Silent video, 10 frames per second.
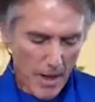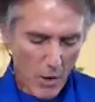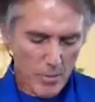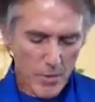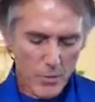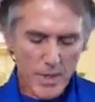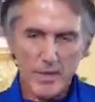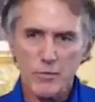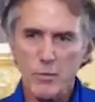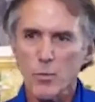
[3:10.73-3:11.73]
I'll be
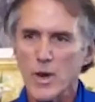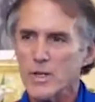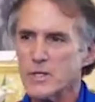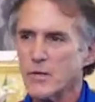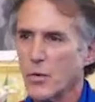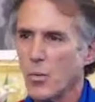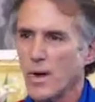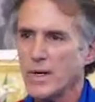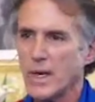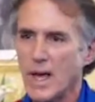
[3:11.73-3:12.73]
reading from Rays of the
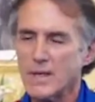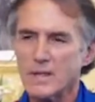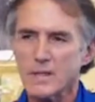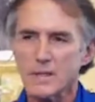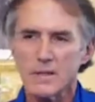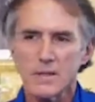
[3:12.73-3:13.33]
One Light.